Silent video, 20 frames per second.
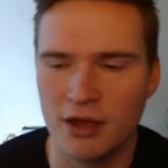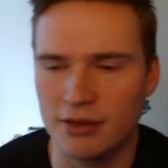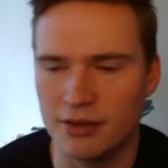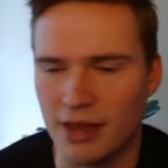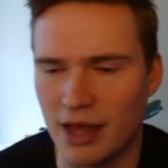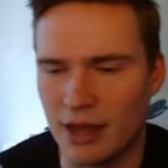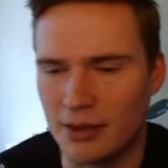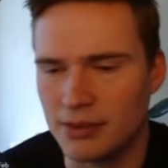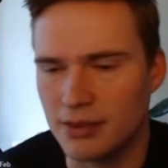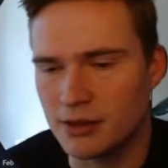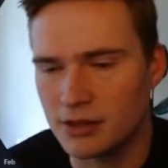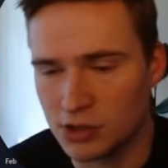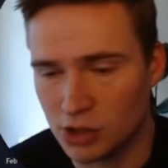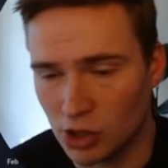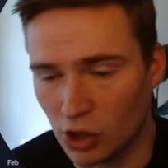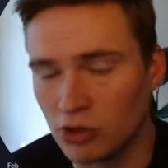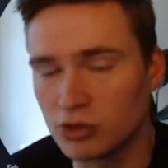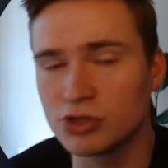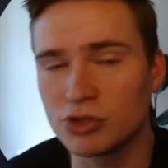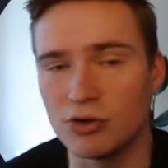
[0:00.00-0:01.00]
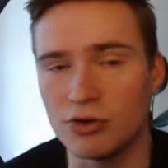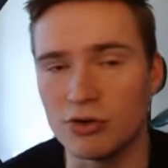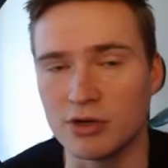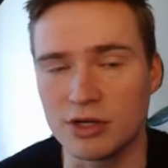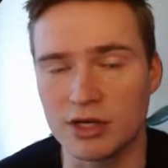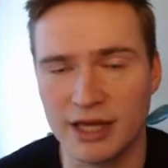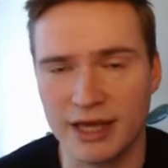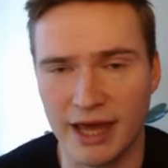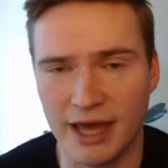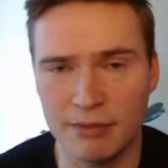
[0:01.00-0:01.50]
then Dogecoin
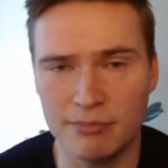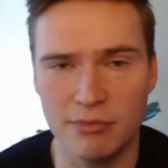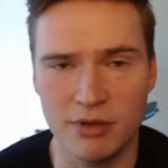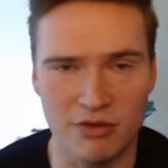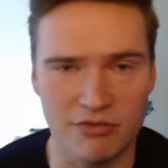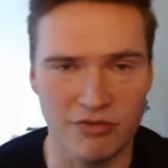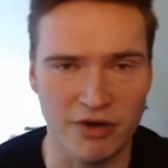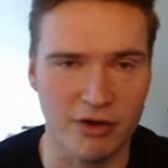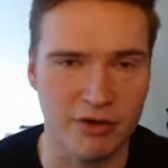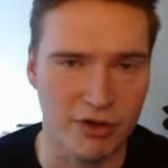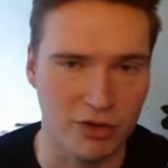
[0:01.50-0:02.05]
can be a very